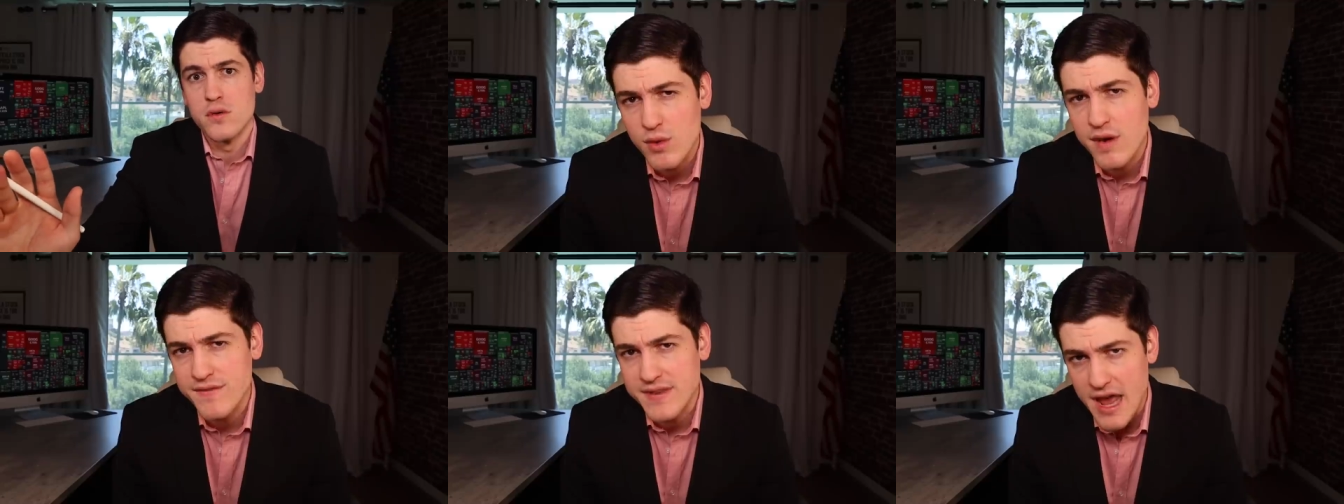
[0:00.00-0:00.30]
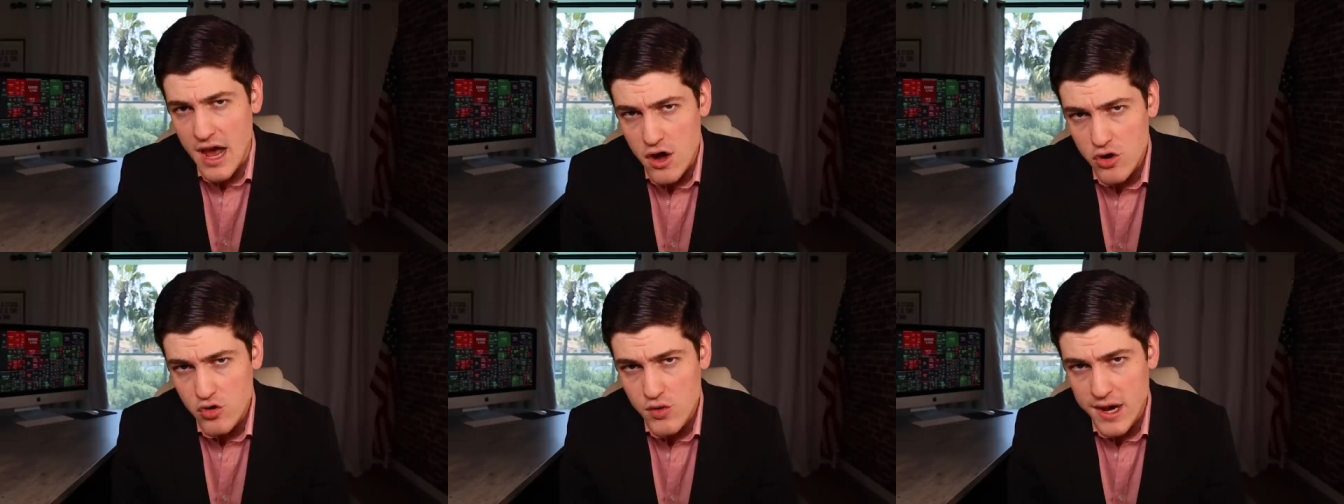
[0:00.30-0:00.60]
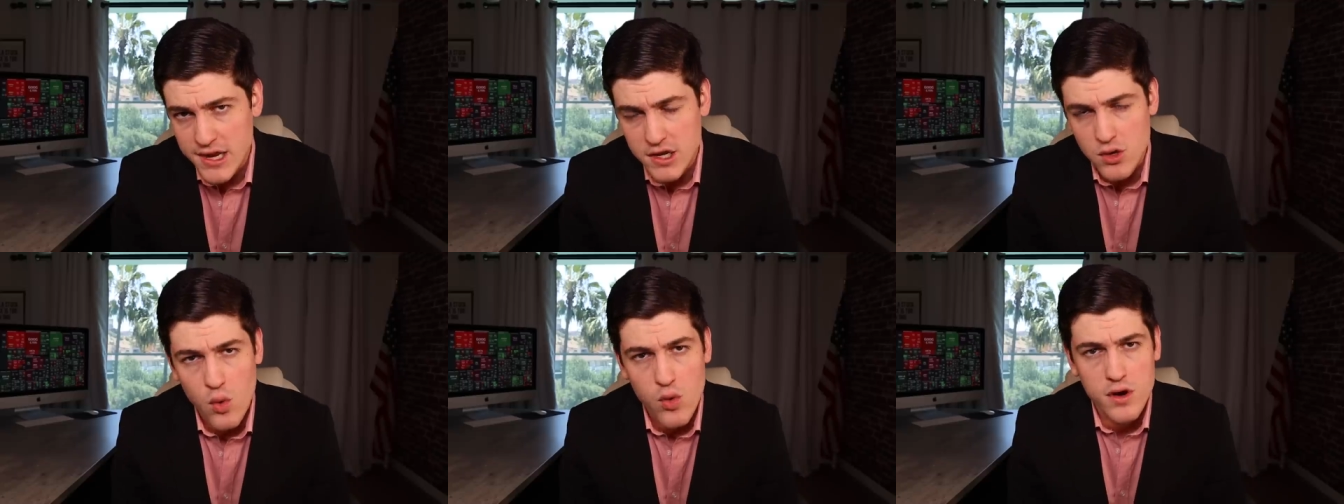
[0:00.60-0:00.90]
We've
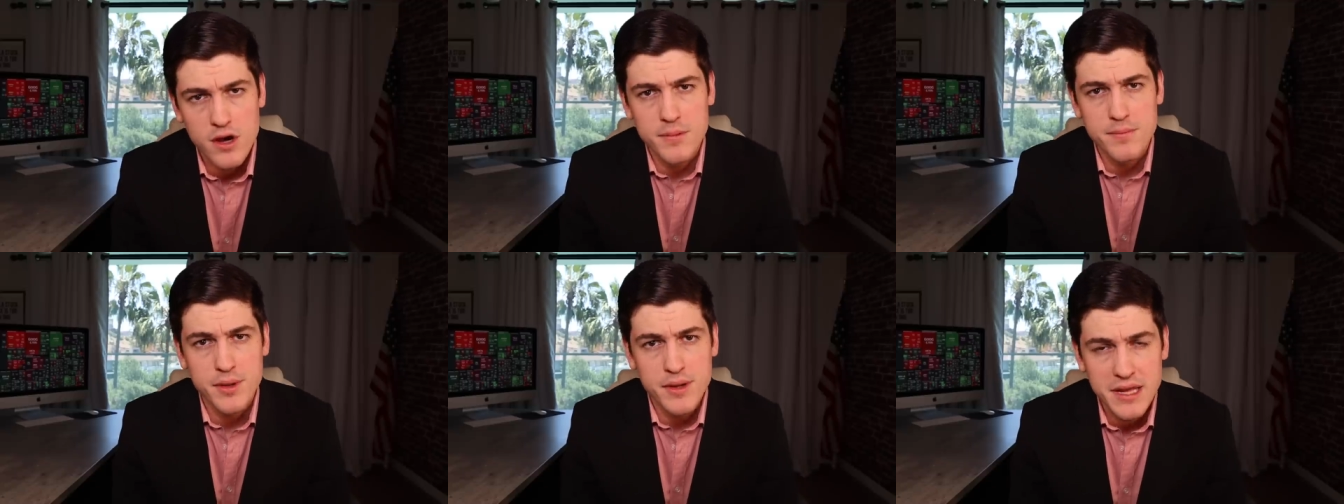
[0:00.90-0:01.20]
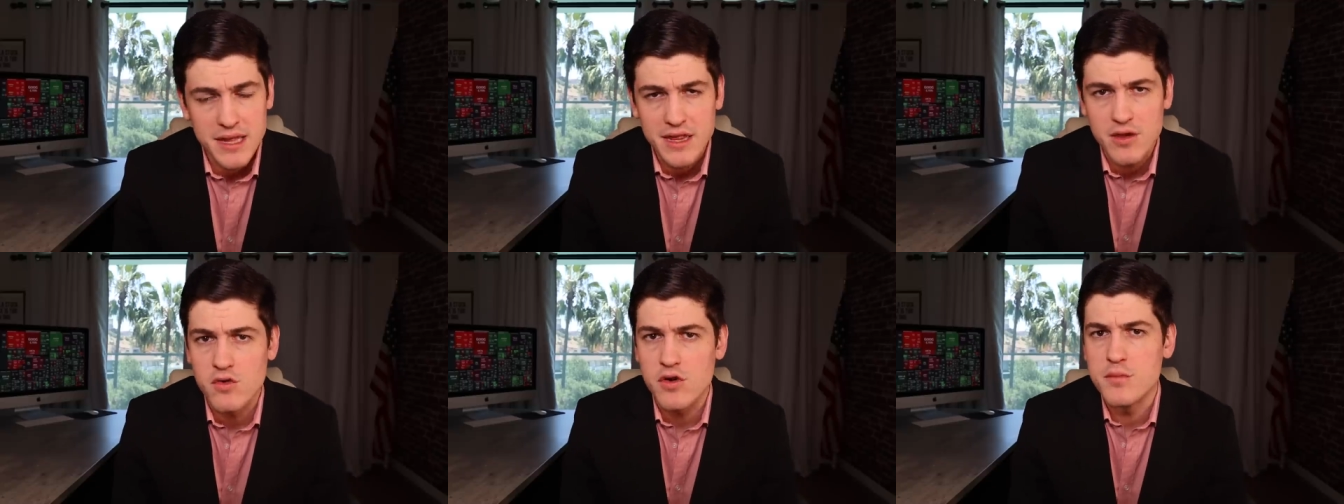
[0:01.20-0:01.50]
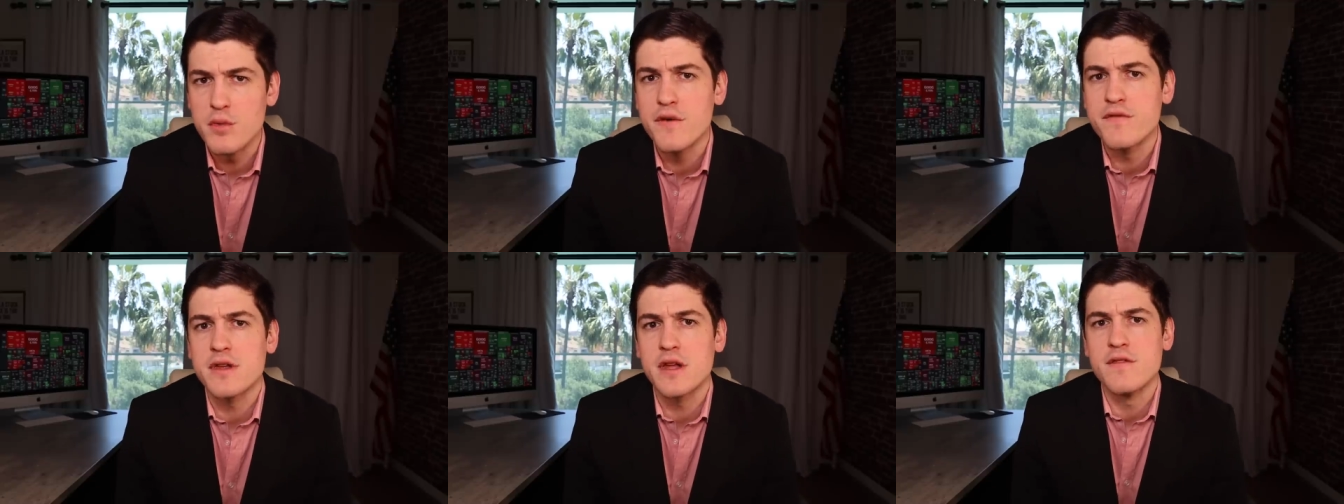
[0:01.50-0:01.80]
downgraded or completely
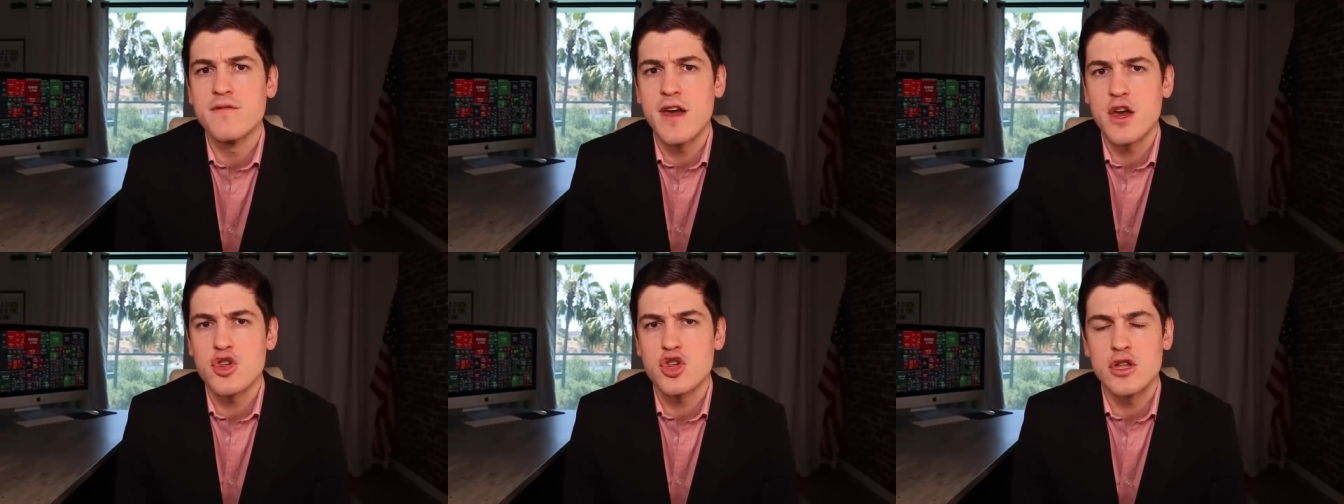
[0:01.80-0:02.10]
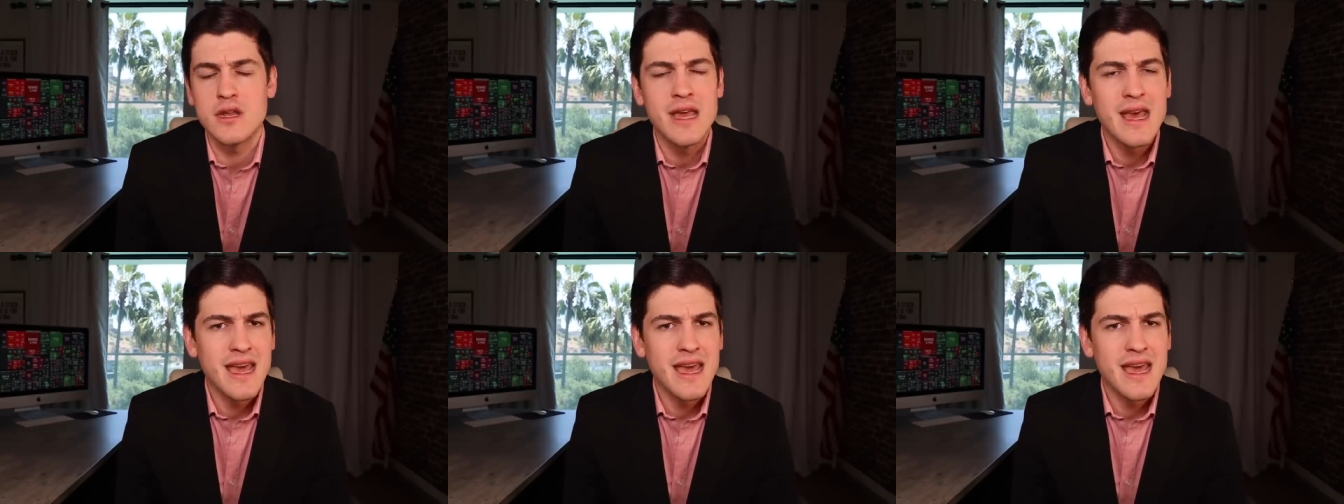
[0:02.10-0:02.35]
removed conviction